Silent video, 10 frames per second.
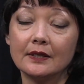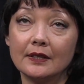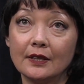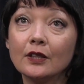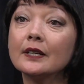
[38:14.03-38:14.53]

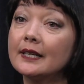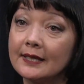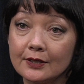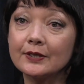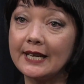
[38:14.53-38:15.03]
look a
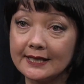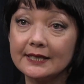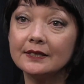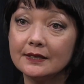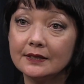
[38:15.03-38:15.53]
little
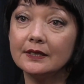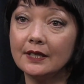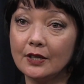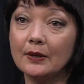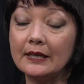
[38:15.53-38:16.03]
dated.
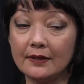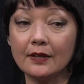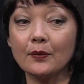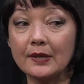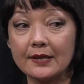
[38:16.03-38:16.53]

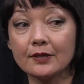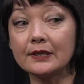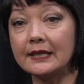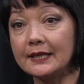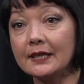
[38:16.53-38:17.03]
There was
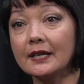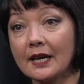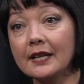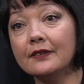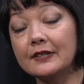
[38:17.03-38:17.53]
certainly a
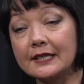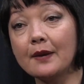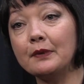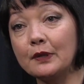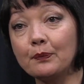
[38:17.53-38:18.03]
kind of a
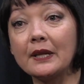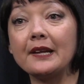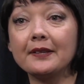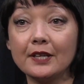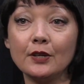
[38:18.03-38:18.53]
time and a
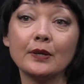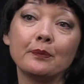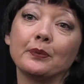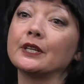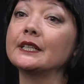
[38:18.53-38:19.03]
place that you can
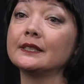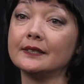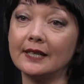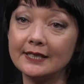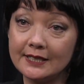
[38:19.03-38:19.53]
put
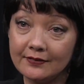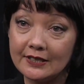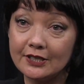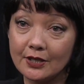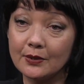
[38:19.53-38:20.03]
a
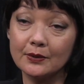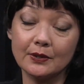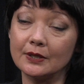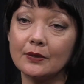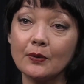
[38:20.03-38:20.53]
TV
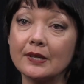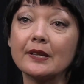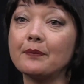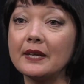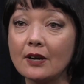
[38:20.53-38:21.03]
show or
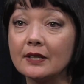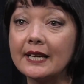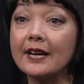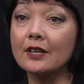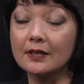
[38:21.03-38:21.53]
something on
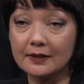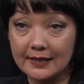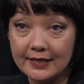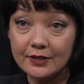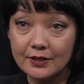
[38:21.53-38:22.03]
air
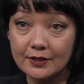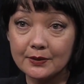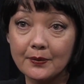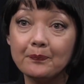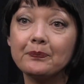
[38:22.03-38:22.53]

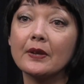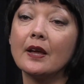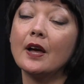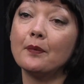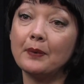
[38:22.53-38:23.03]
into.
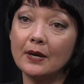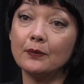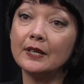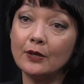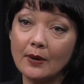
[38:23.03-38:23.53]
But
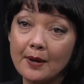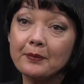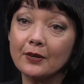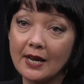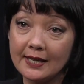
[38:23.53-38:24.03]
when you
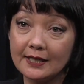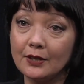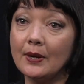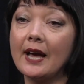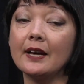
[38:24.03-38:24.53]
upgrade and
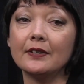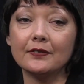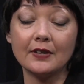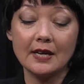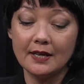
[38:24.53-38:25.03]
you
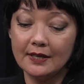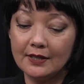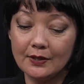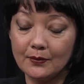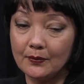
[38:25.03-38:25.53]
have,
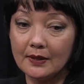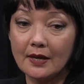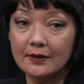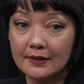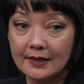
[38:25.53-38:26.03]

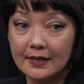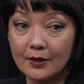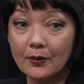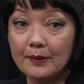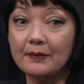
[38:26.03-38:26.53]
the
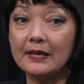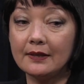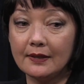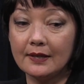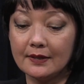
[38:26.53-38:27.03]
equipment,